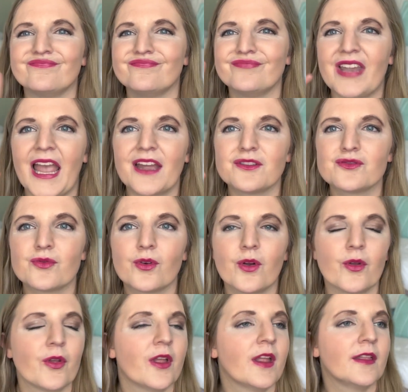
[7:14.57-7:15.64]

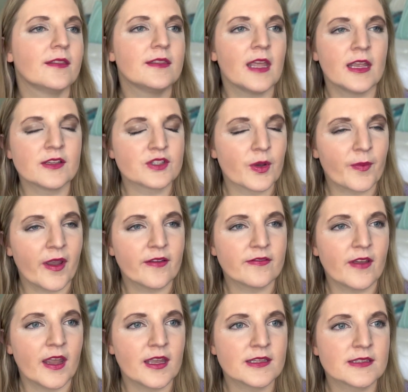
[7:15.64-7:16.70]
natural things on my
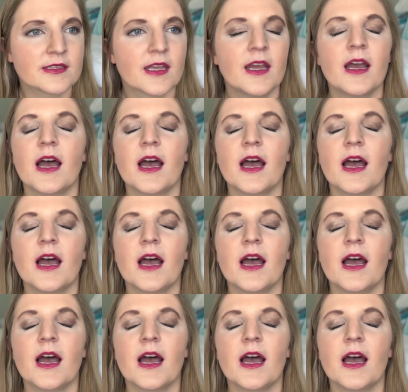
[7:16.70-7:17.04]
face.